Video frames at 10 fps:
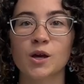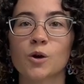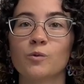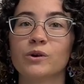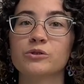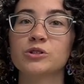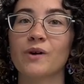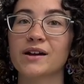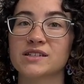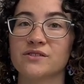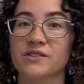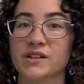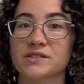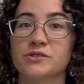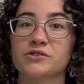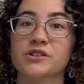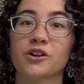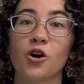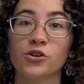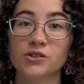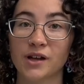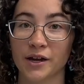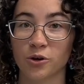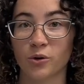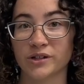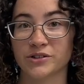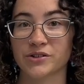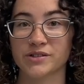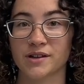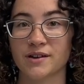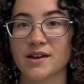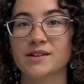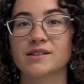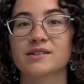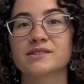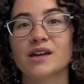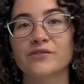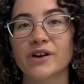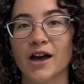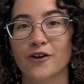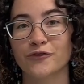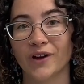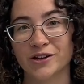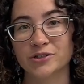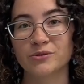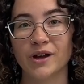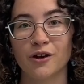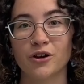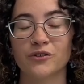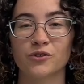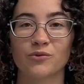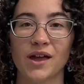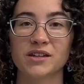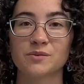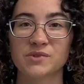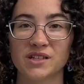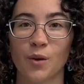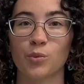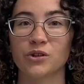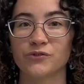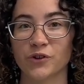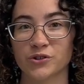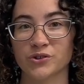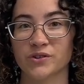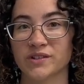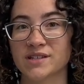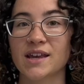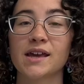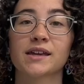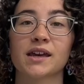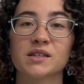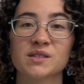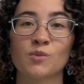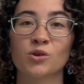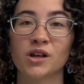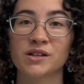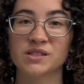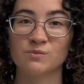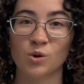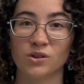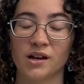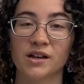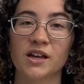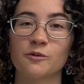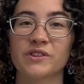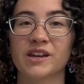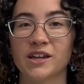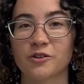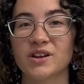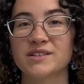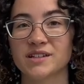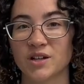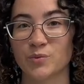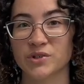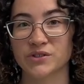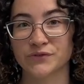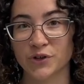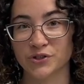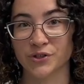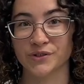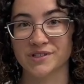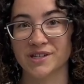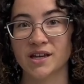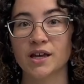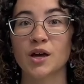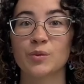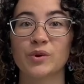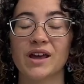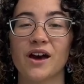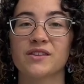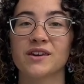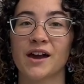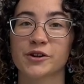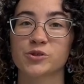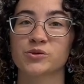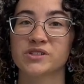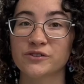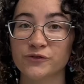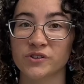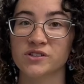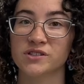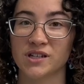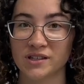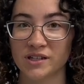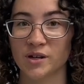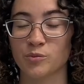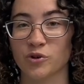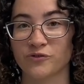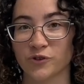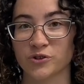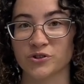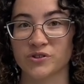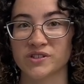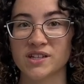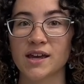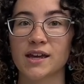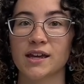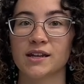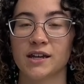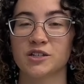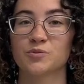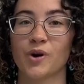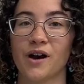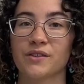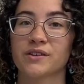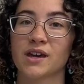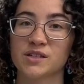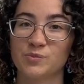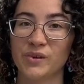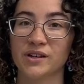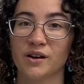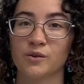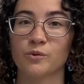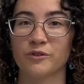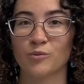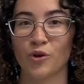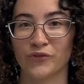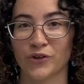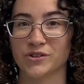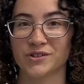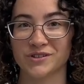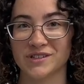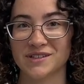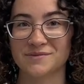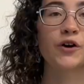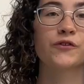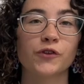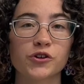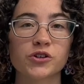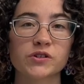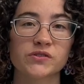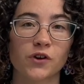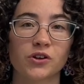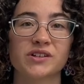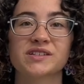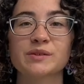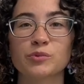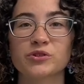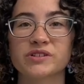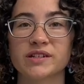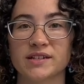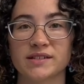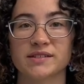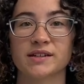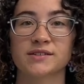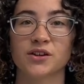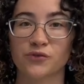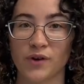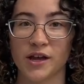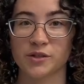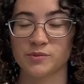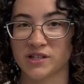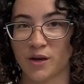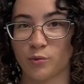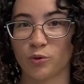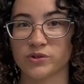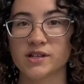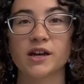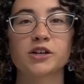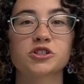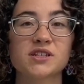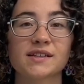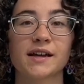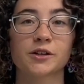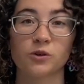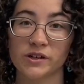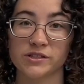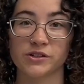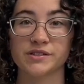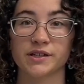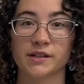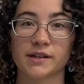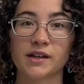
We will do activities using an online coin tosser to discover how fractional error of a random sample of photons gets smaller and smaller with increasing numbers of photons, but how the actual difference in the number of photons in each path gets bigger with more photons. Photons follow simple statistics of random samples, just like coin tossing.